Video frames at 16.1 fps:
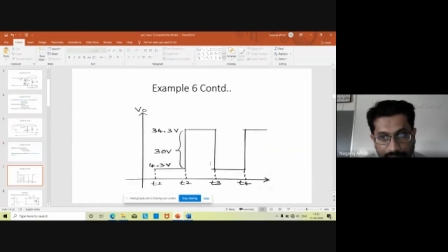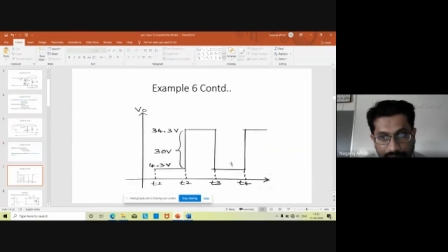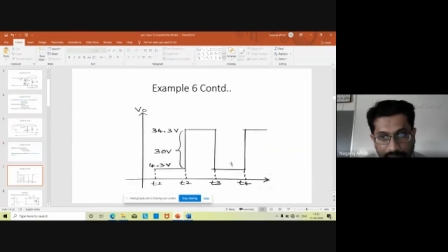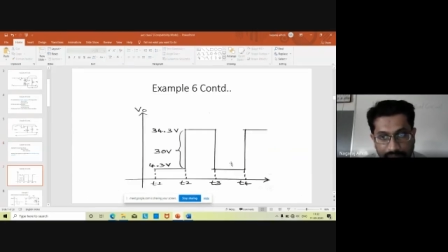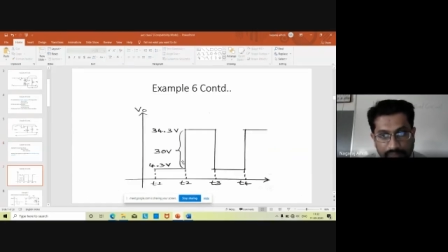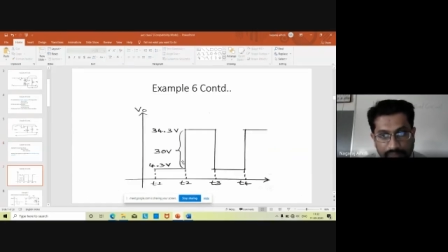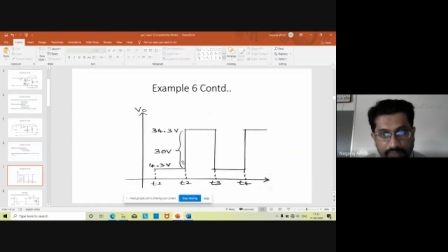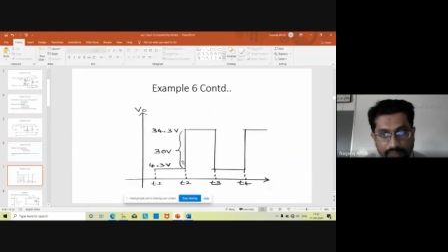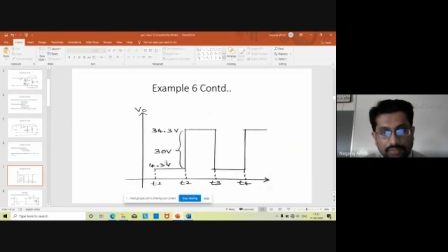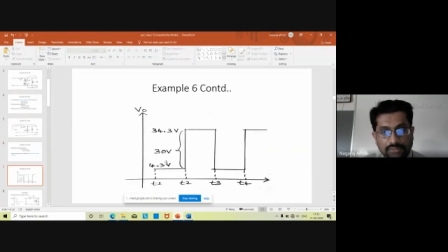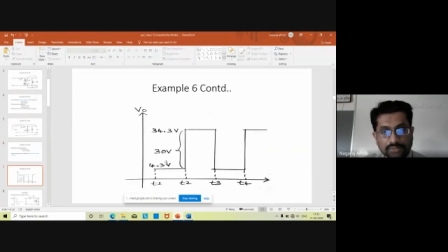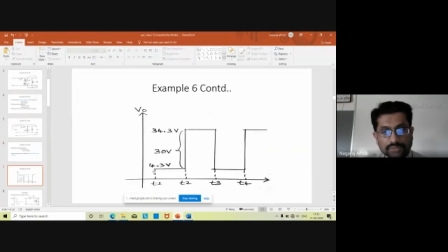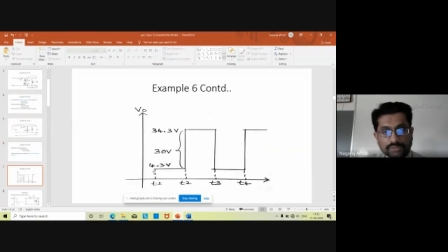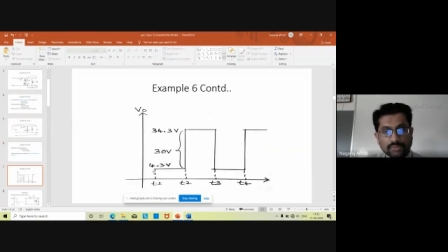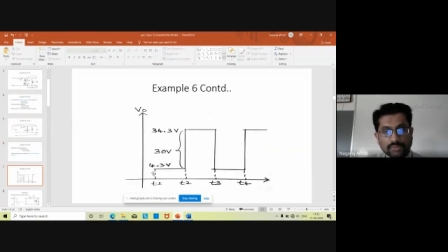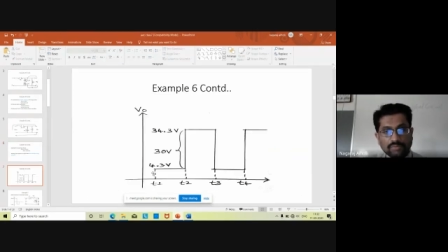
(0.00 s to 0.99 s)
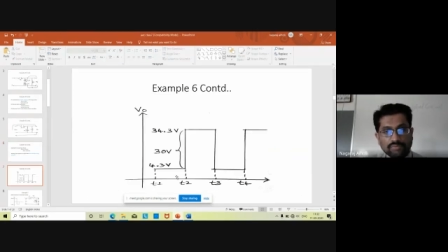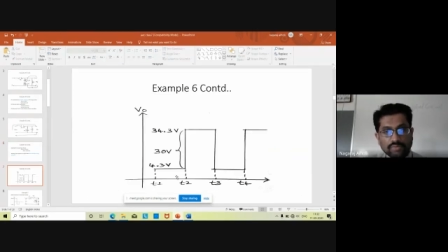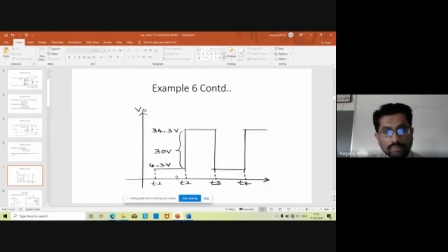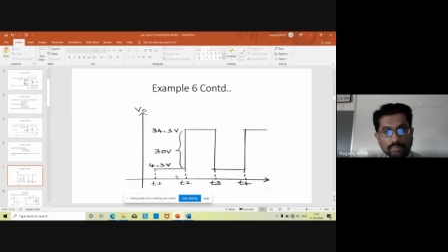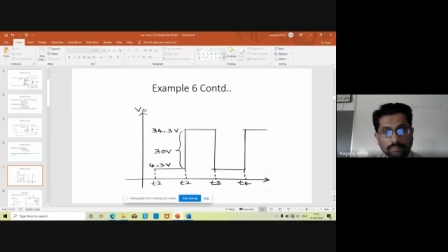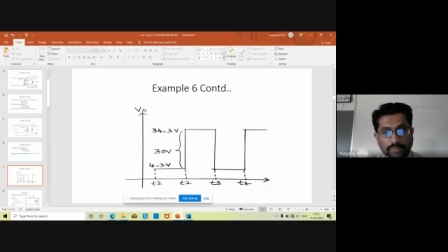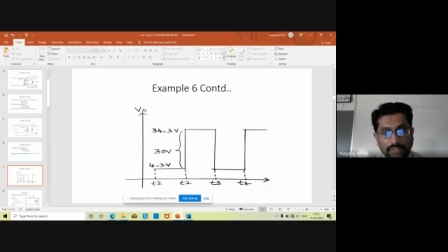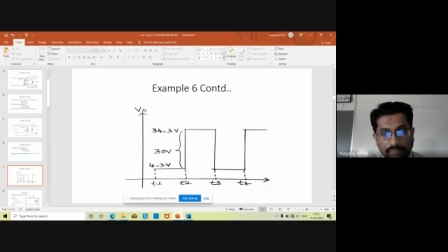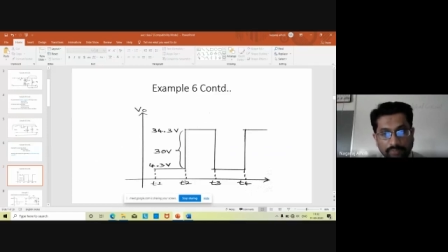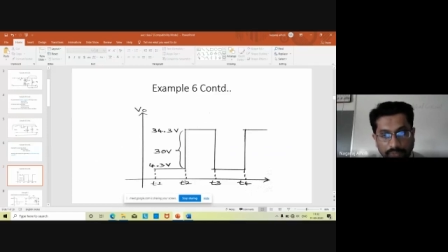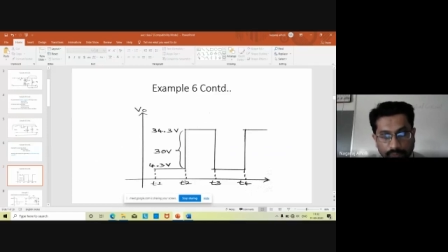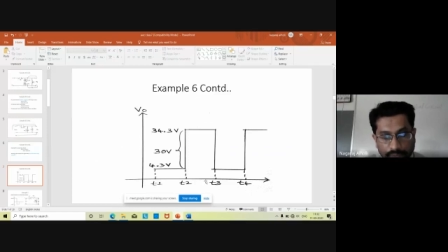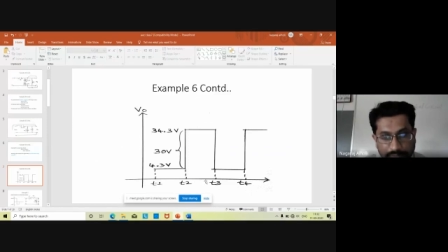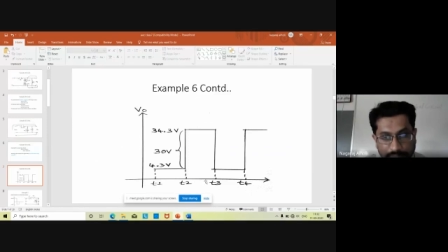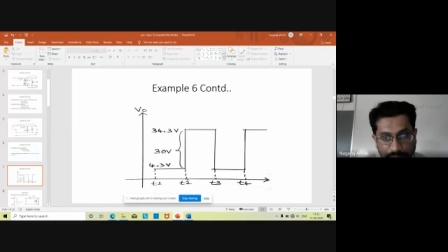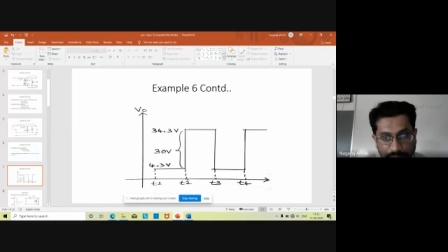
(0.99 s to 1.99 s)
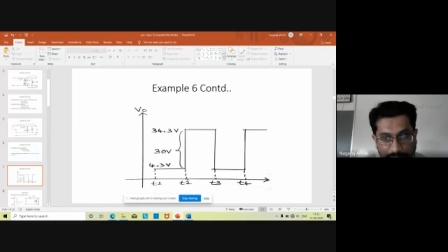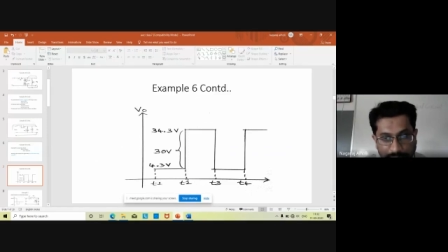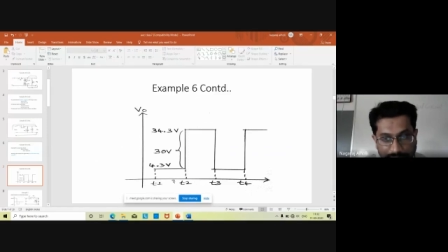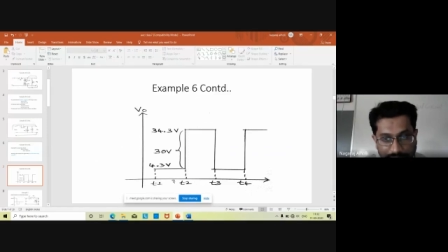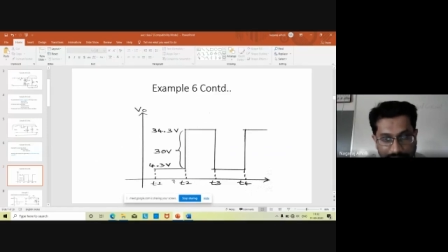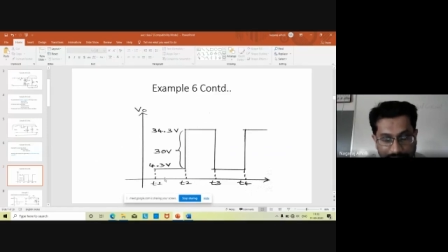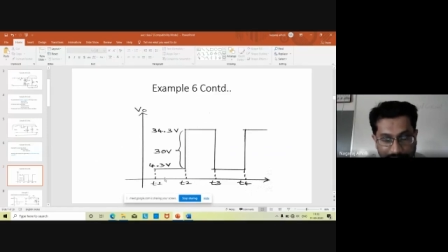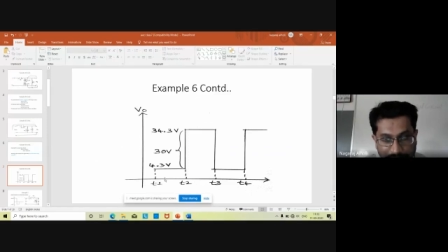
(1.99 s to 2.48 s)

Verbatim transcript: here so from t1 to t2 it is